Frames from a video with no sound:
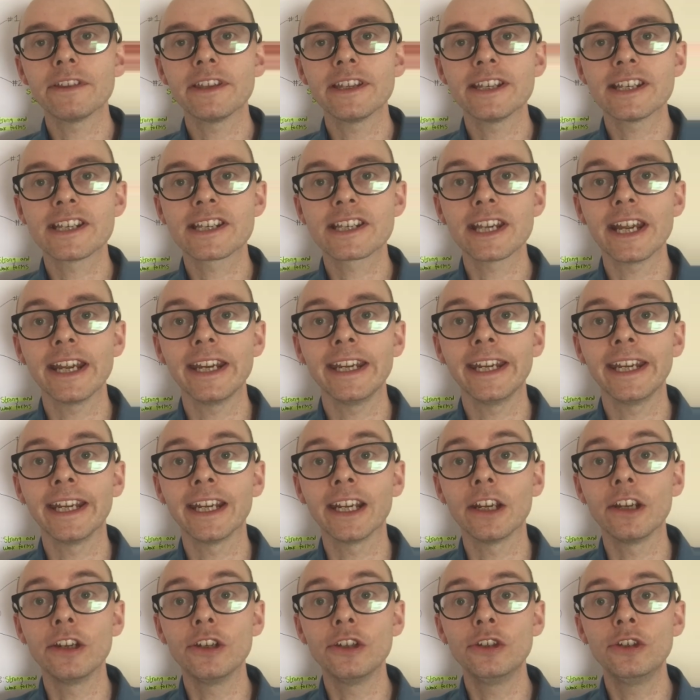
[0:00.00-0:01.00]
than saying
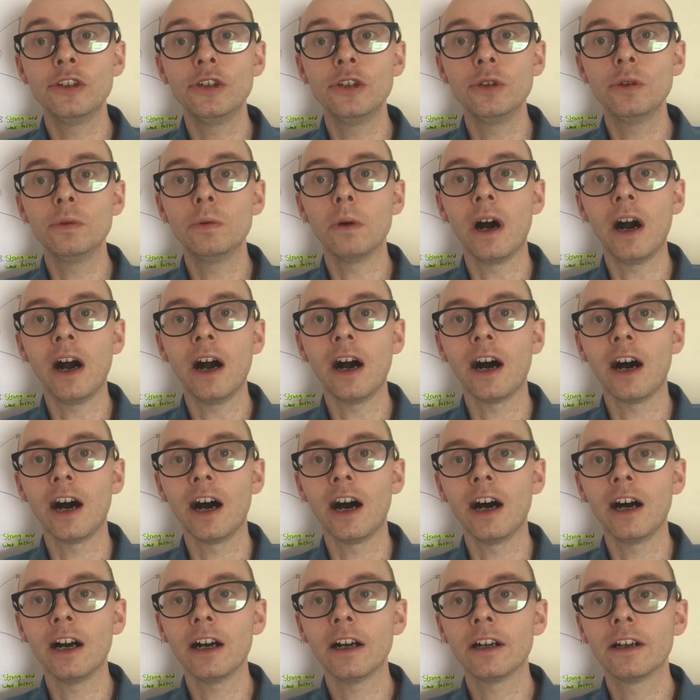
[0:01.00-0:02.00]
you
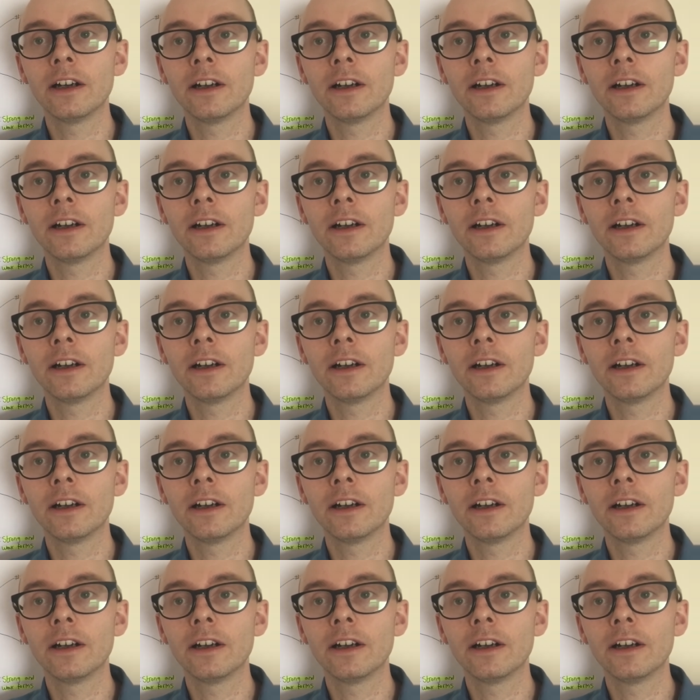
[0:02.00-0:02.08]
are